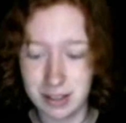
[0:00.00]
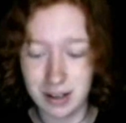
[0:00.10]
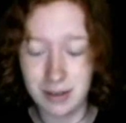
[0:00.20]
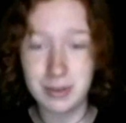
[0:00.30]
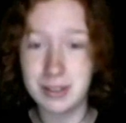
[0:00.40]

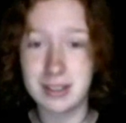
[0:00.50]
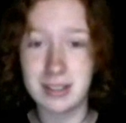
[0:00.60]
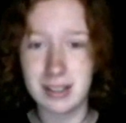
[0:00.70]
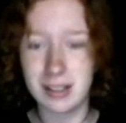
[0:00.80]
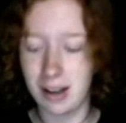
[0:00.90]
It was,
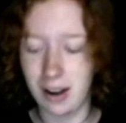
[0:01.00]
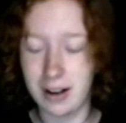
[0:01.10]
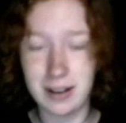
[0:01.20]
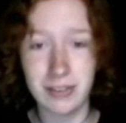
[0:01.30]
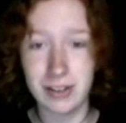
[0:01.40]

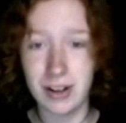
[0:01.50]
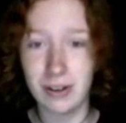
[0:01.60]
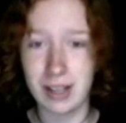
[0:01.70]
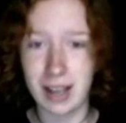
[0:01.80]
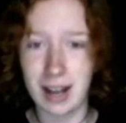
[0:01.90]
I don't even
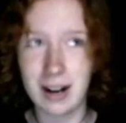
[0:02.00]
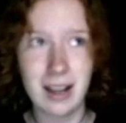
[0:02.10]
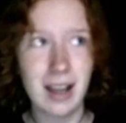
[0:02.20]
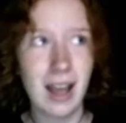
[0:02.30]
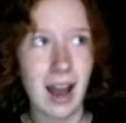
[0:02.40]
know, like,
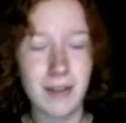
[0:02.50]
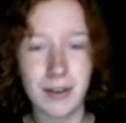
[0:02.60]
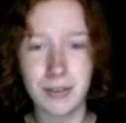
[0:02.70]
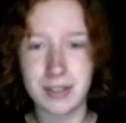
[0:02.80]
I've never